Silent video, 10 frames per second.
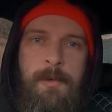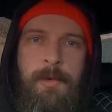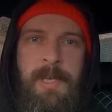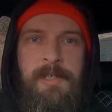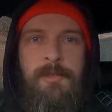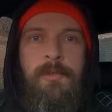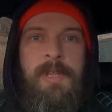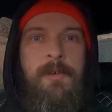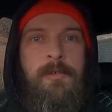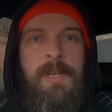Okay, so
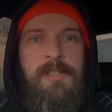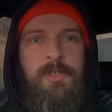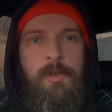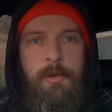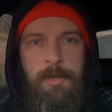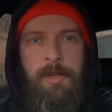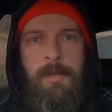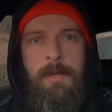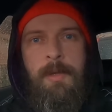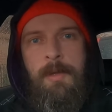now let's talk
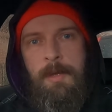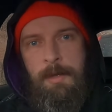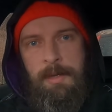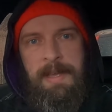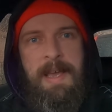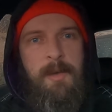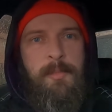car